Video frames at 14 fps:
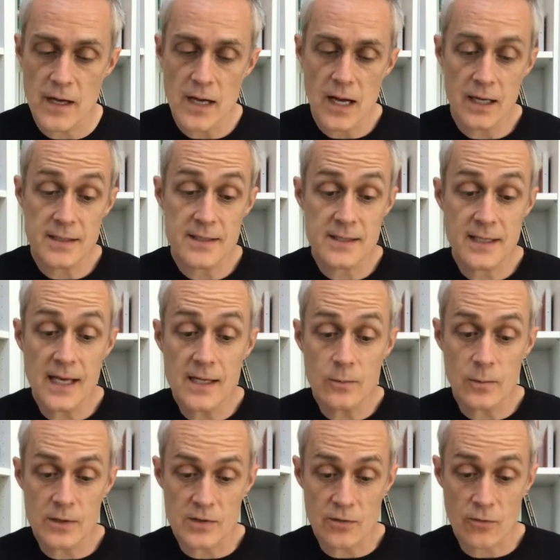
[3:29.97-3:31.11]
Her skin
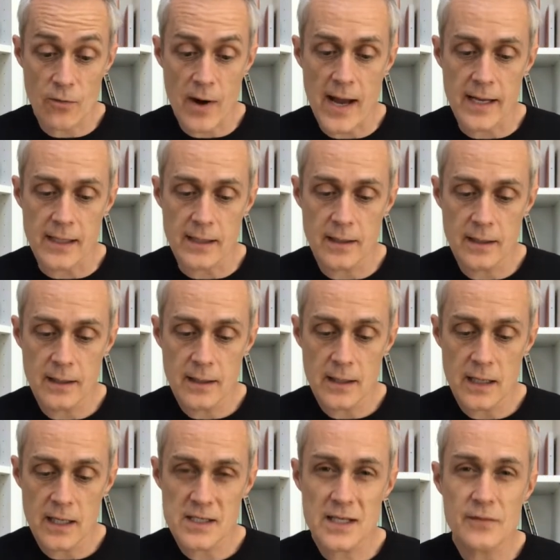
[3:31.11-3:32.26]
was grey,
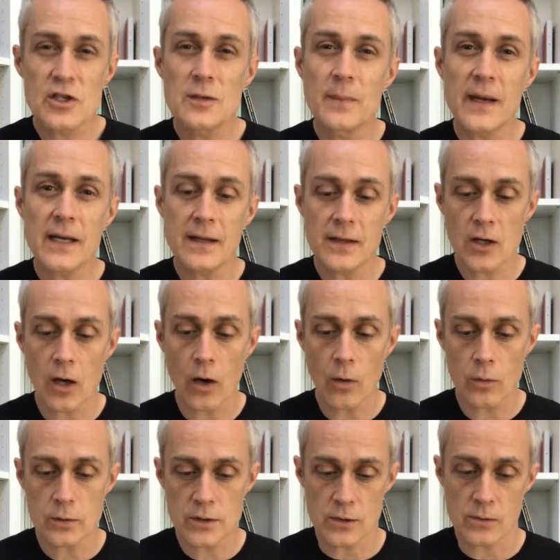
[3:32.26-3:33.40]
as if she'd been in the
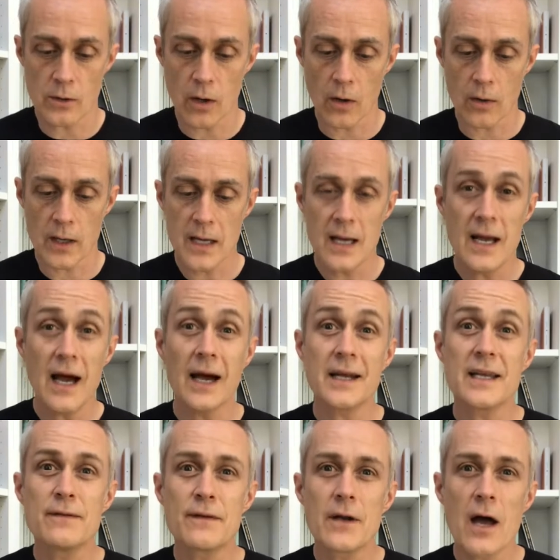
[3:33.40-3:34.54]
cold too long, and
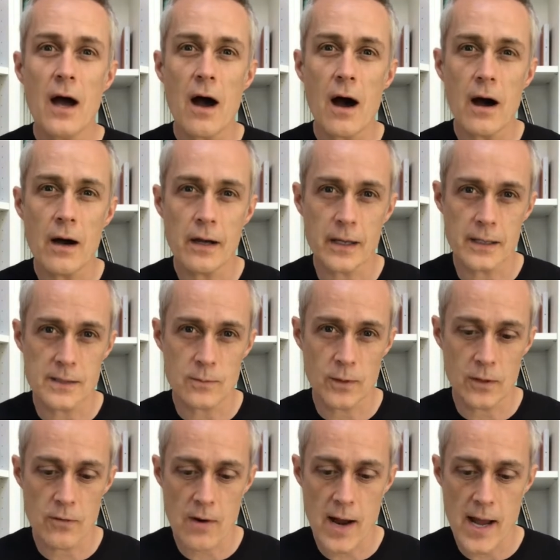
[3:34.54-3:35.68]
even her eyes were
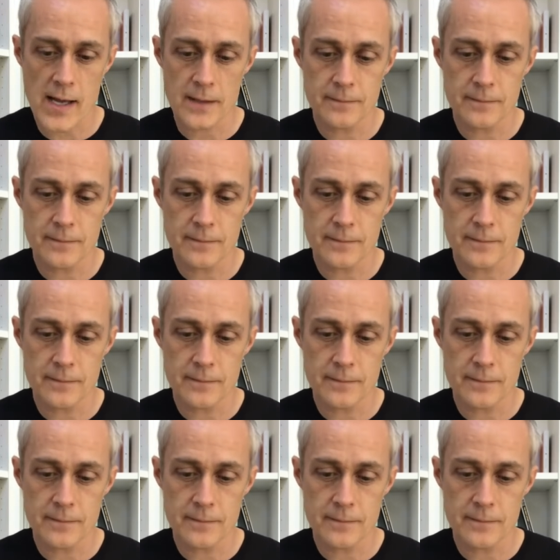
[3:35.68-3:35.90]
grey.